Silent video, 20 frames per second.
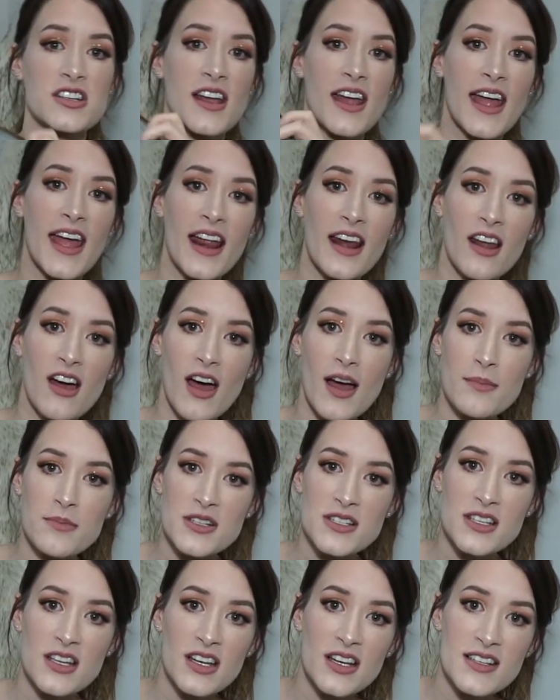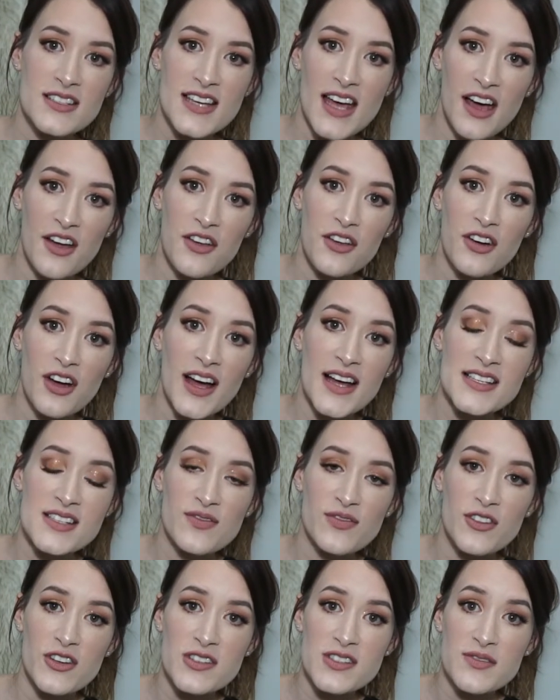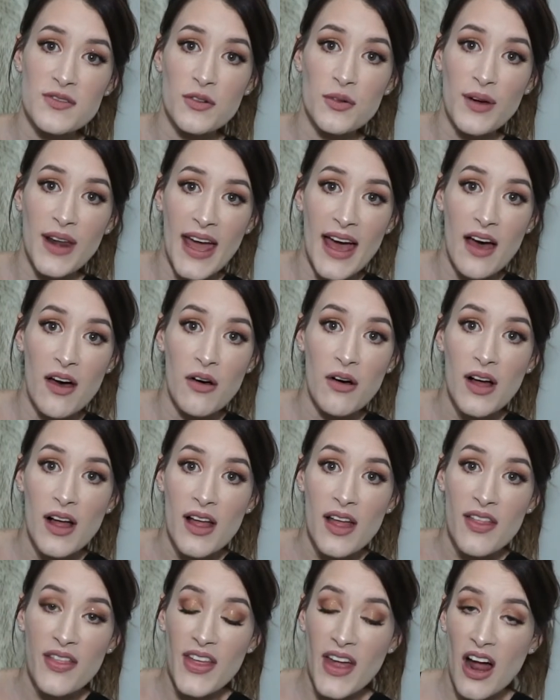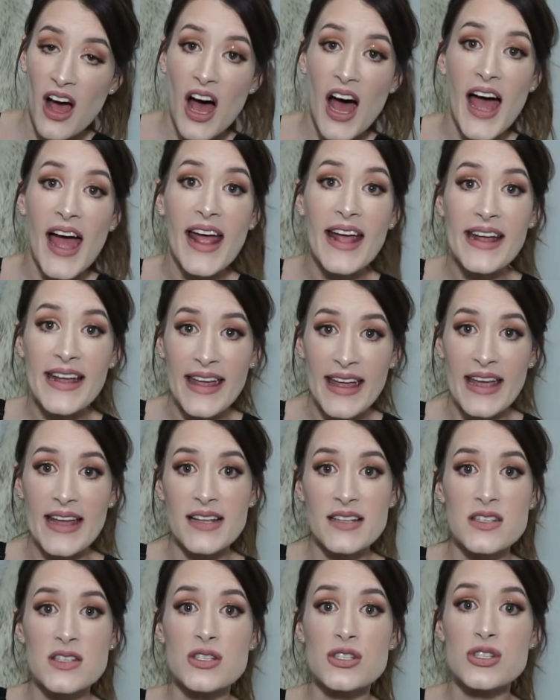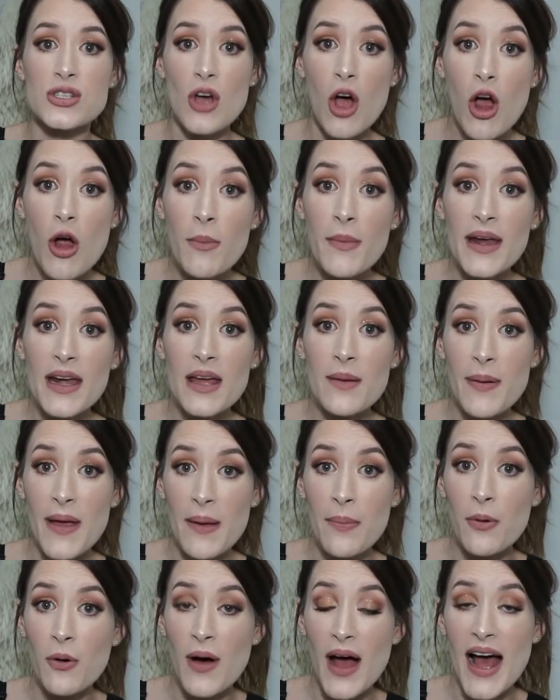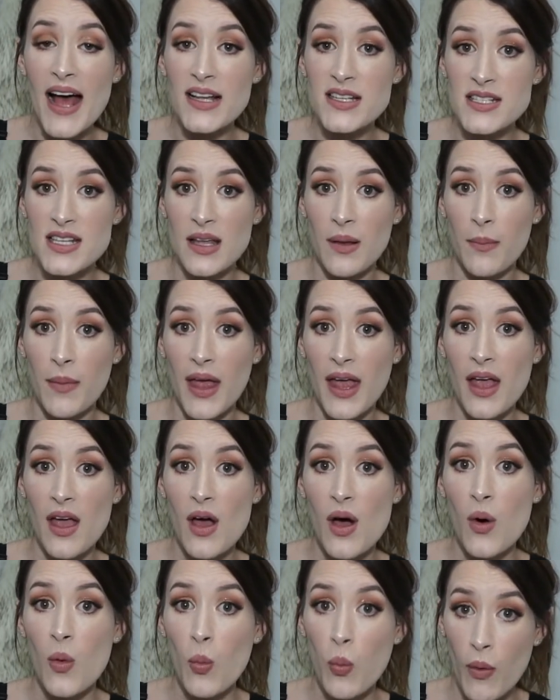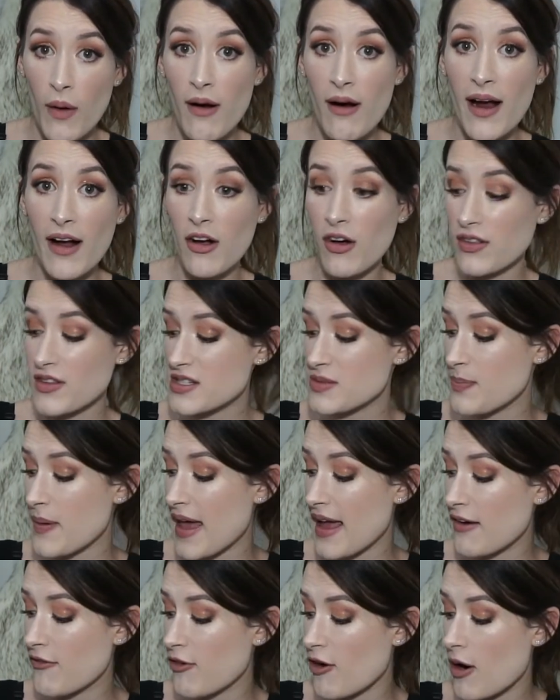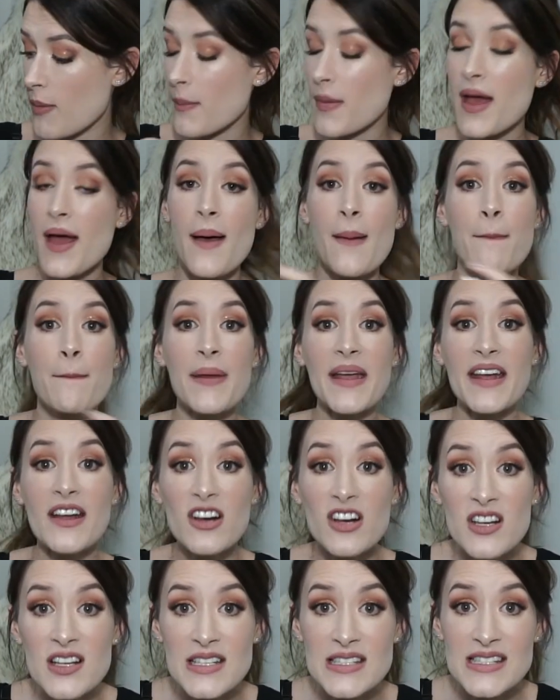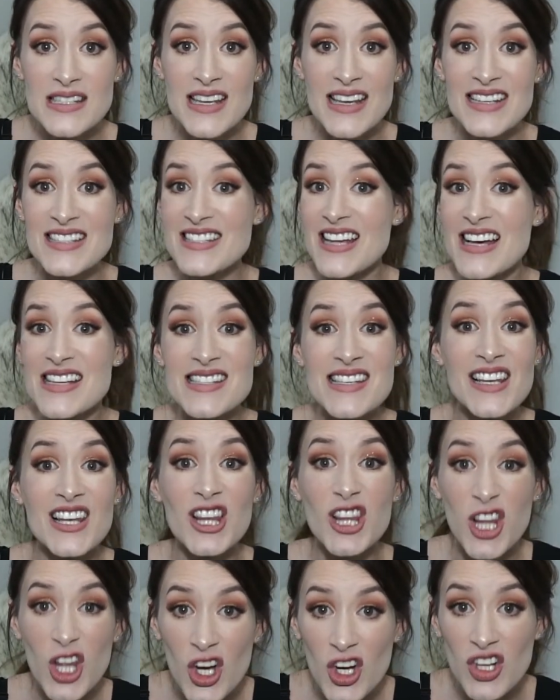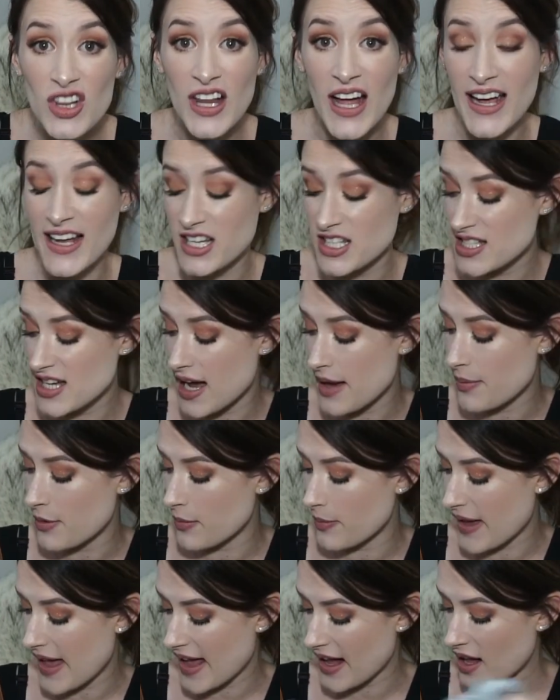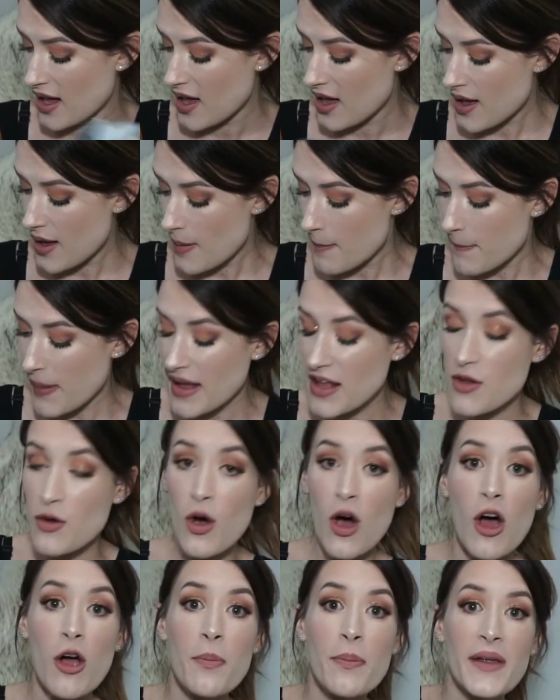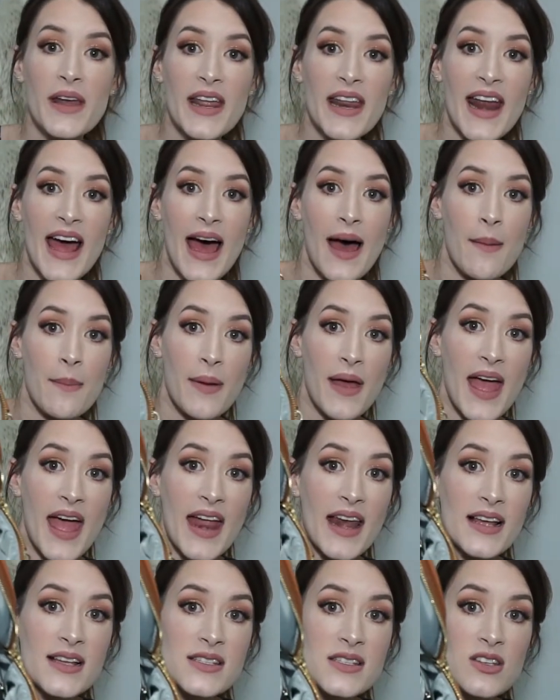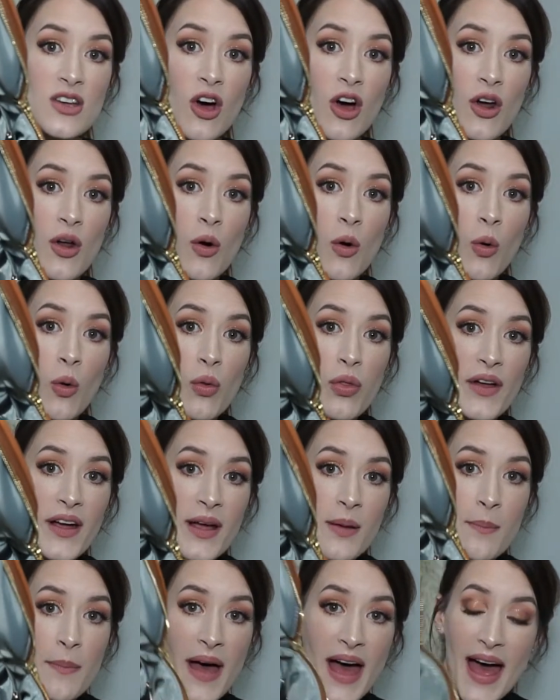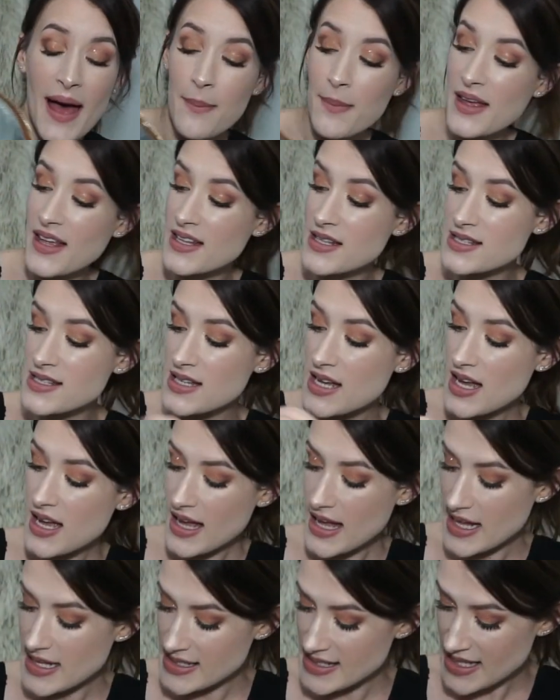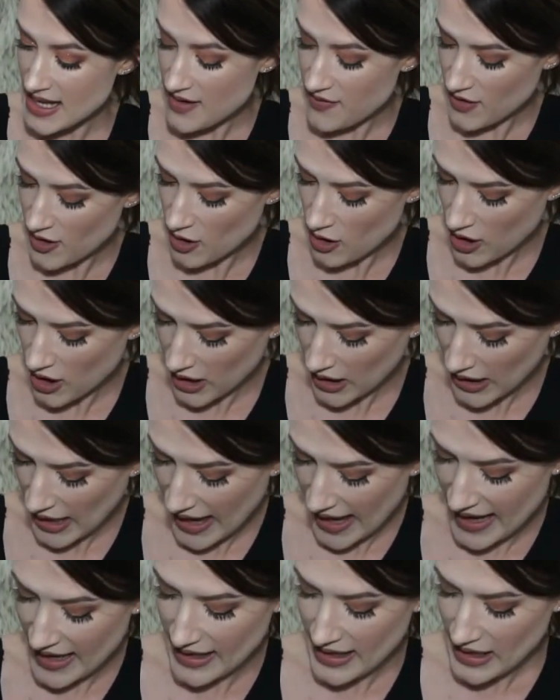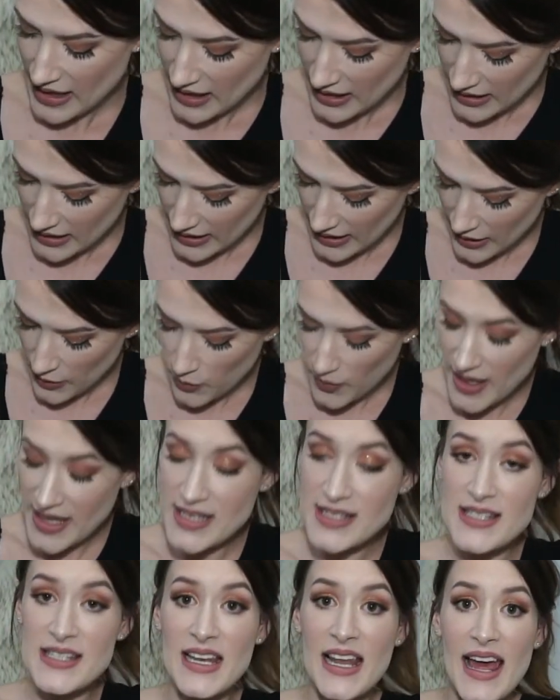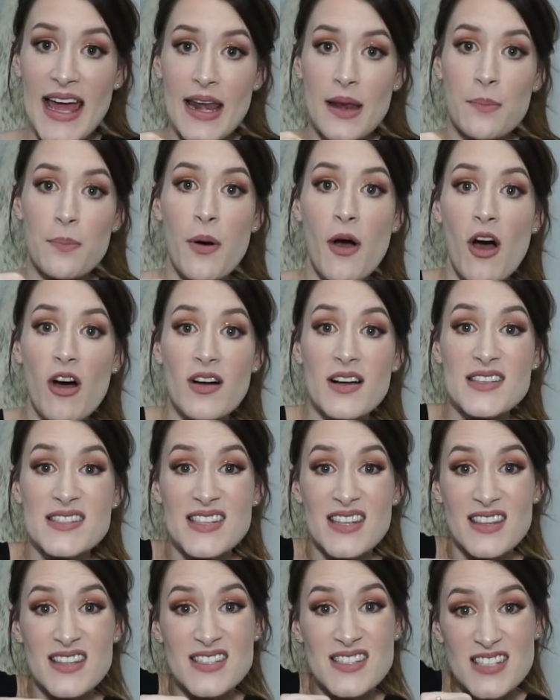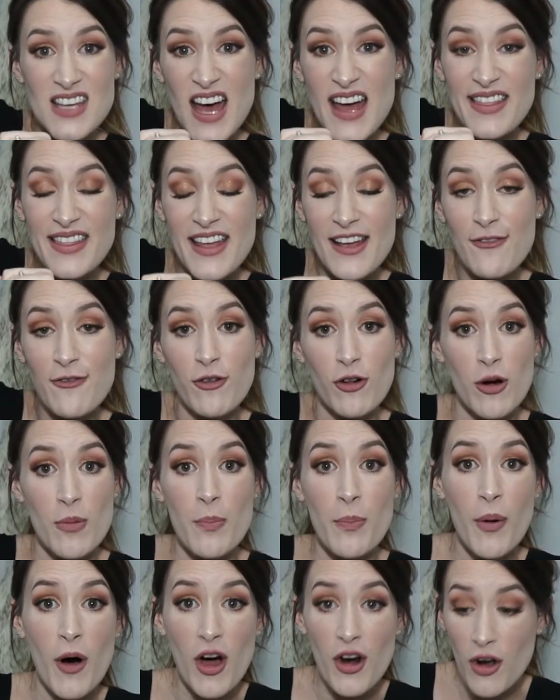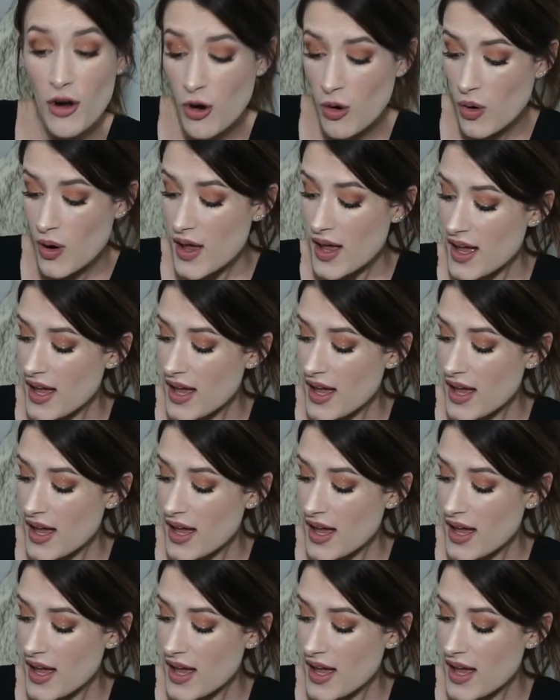And I'm just gonna tell you guys first of all now that I get so many people asking me where I got this bag from, because it doesn't look like a diaper bag, but you open it up and it's got all the compartments. It's even got like little insulated pockets on the side there for a bottle.